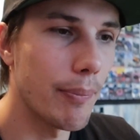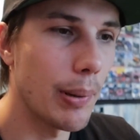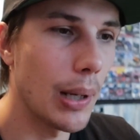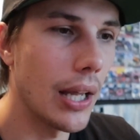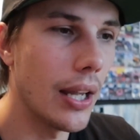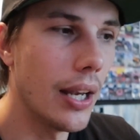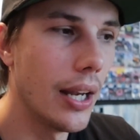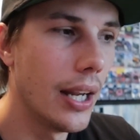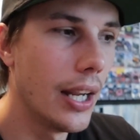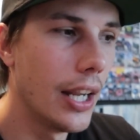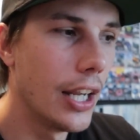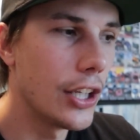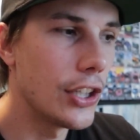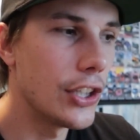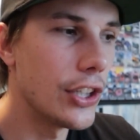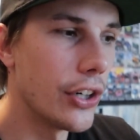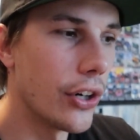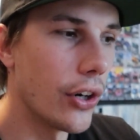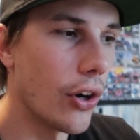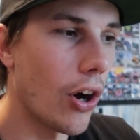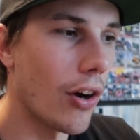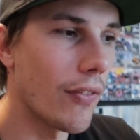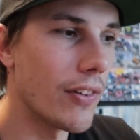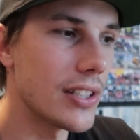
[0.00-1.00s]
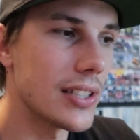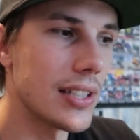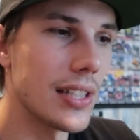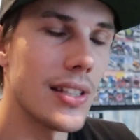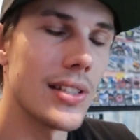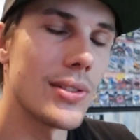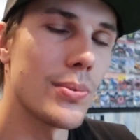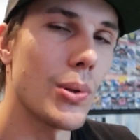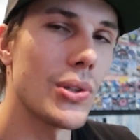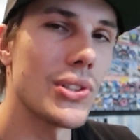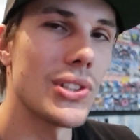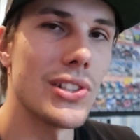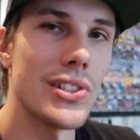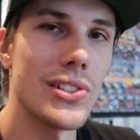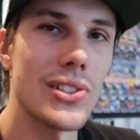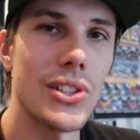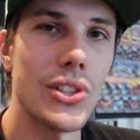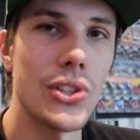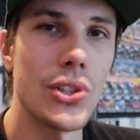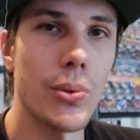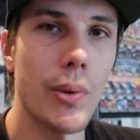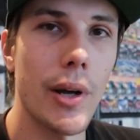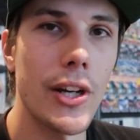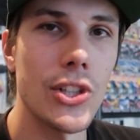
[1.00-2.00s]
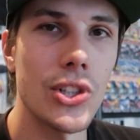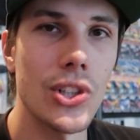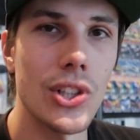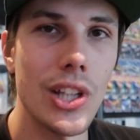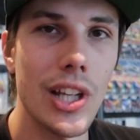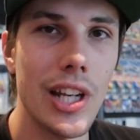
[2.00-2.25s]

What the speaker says: But, you know, obviously this wasn't a situation